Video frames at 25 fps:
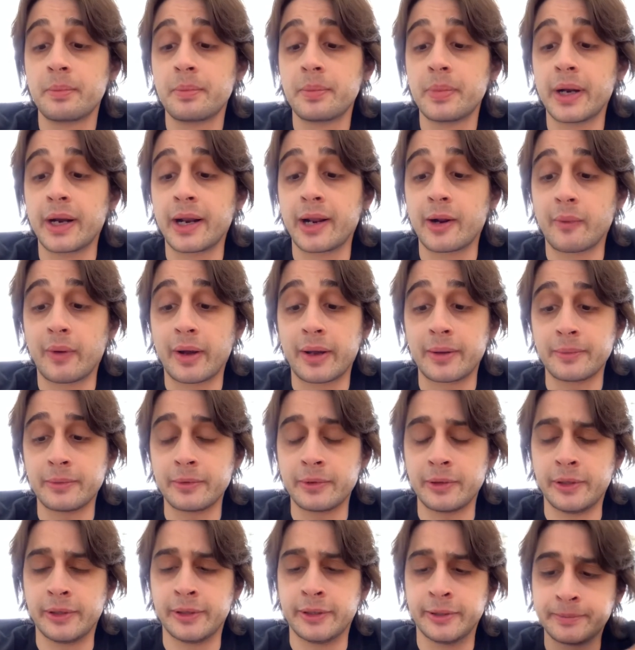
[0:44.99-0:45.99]
But anyway,
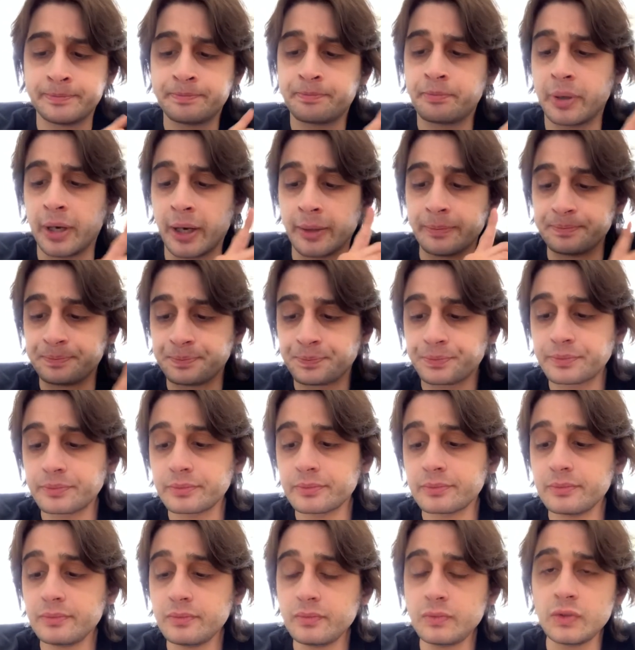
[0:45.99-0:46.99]
but
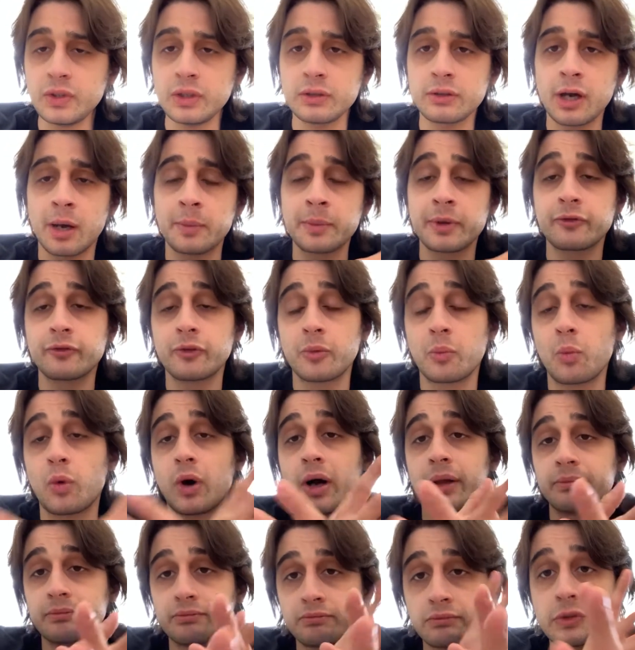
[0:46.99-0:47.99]
coming from
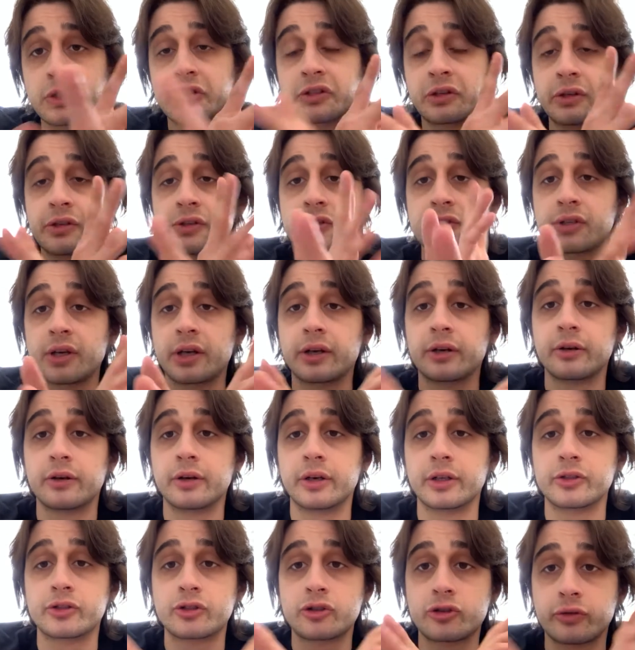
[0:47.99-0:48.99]
what is
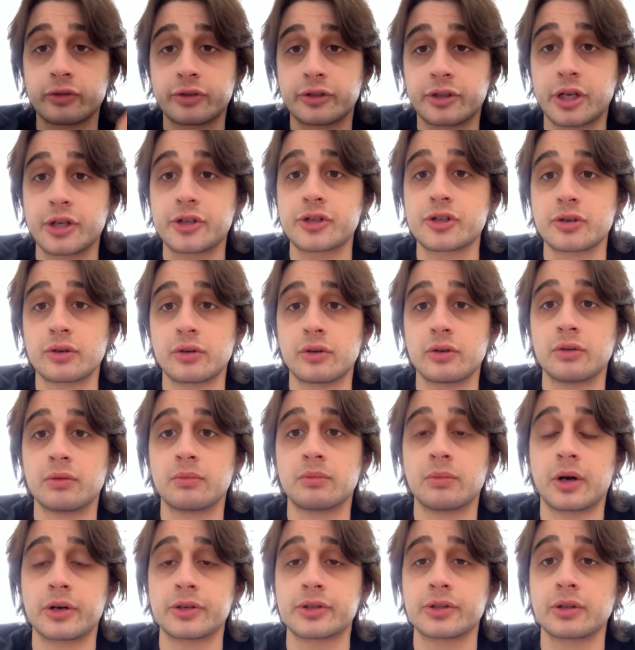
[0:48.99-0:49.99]
considered a traditional
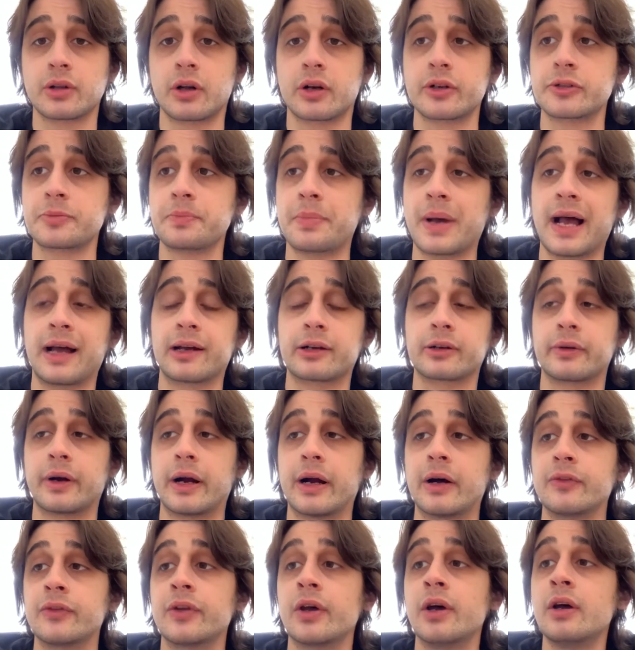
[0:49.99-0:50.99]
martial arts
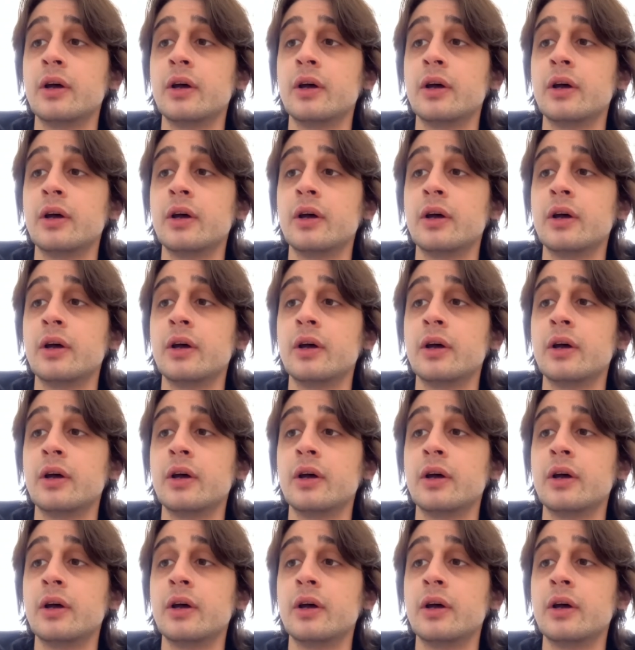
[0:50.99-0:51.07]
background,